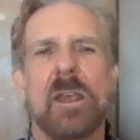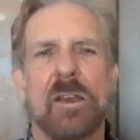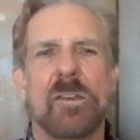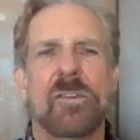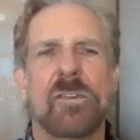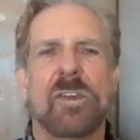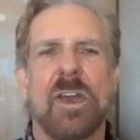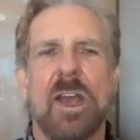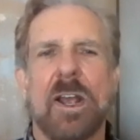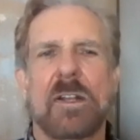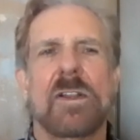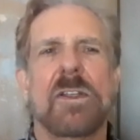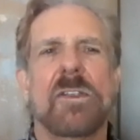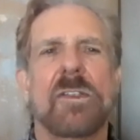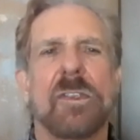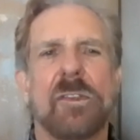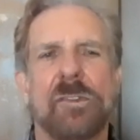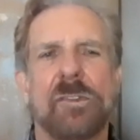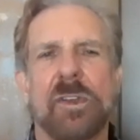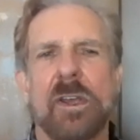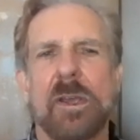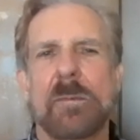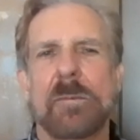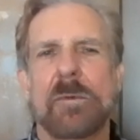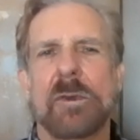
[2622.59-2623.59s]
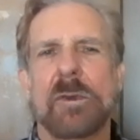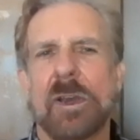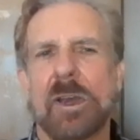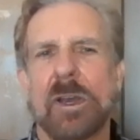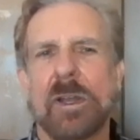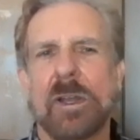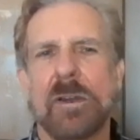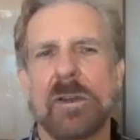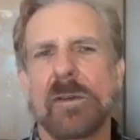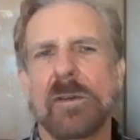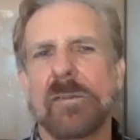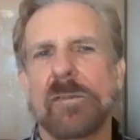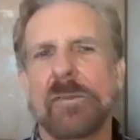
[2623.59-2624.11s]
exactly the same
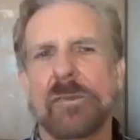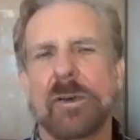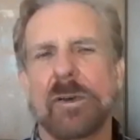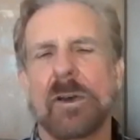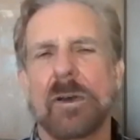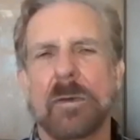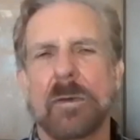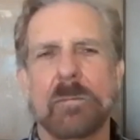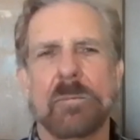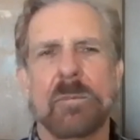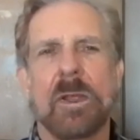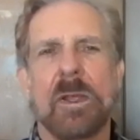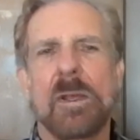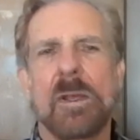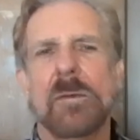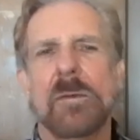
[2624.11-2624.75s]
kind of